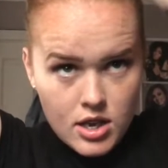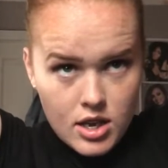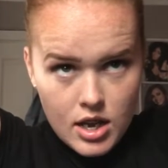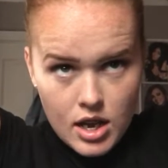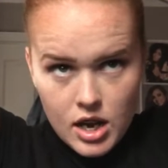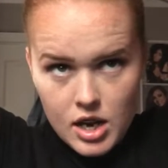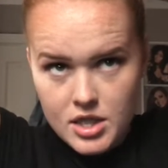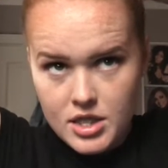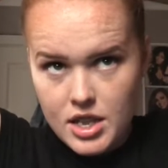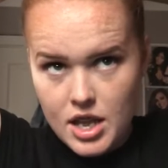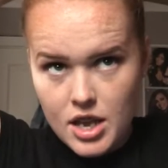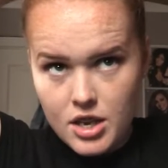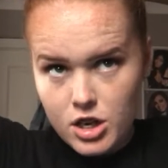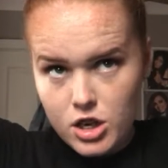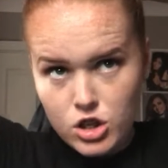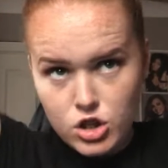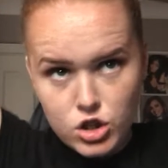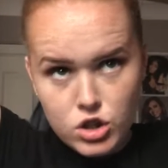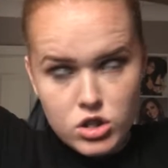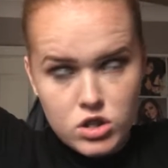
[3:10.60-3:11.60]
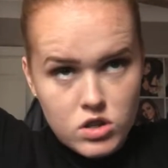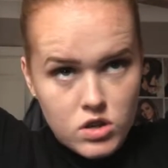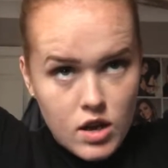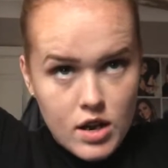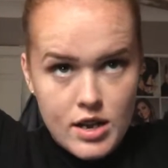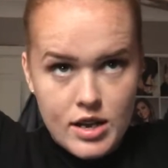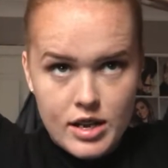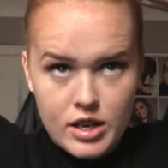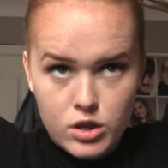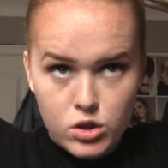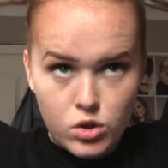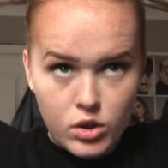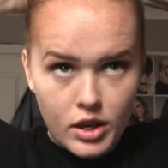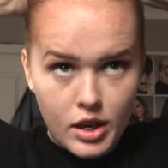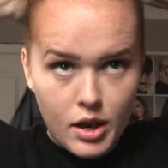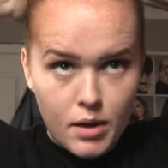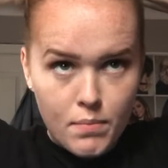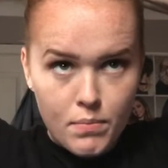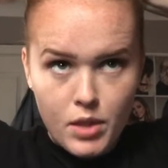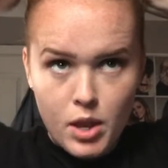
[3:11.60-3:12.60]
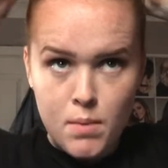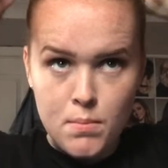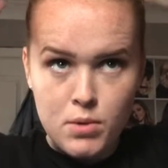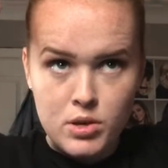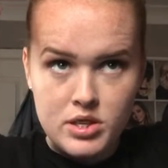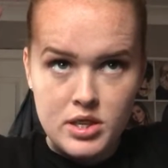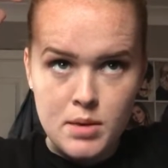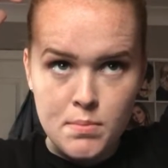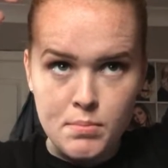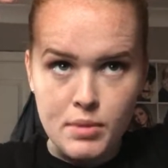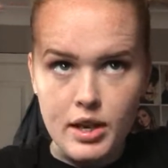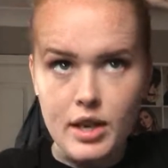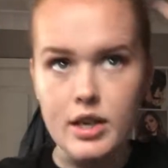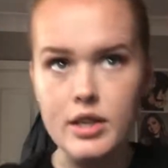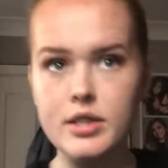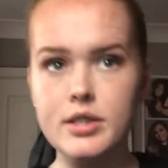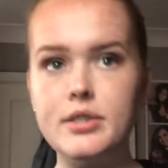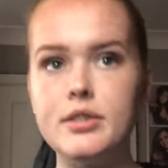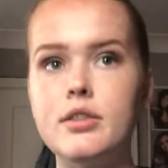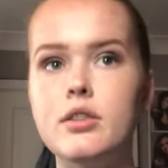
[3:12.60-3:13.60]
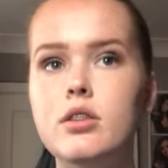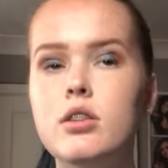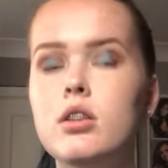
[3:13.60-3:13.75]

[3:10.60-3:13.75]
and then just literally put it in place.